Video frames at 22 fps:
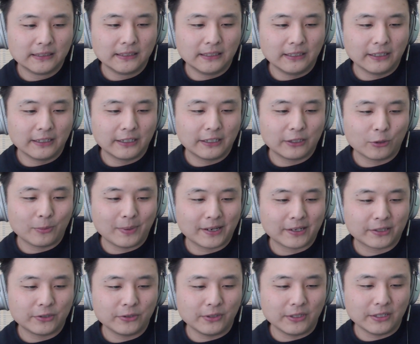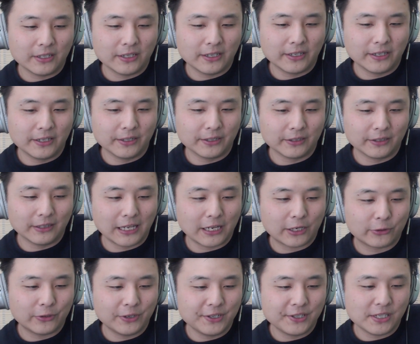I'm gonna go back to
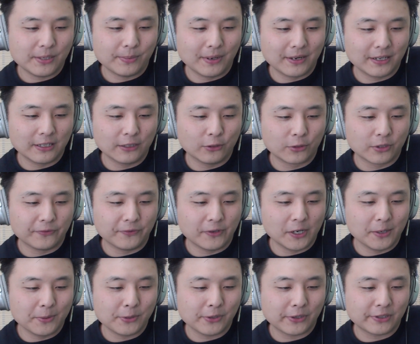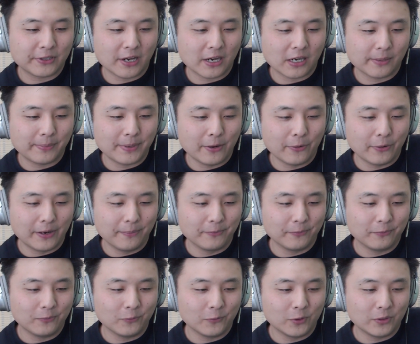Like Crazy, but I'm gonna lower the volume so I can talk about what
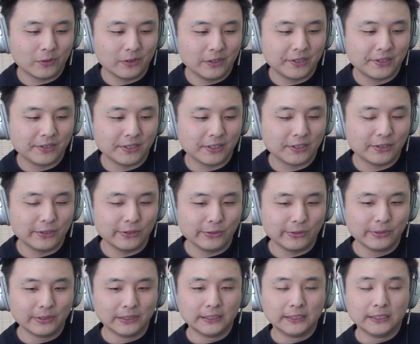I'm listening to.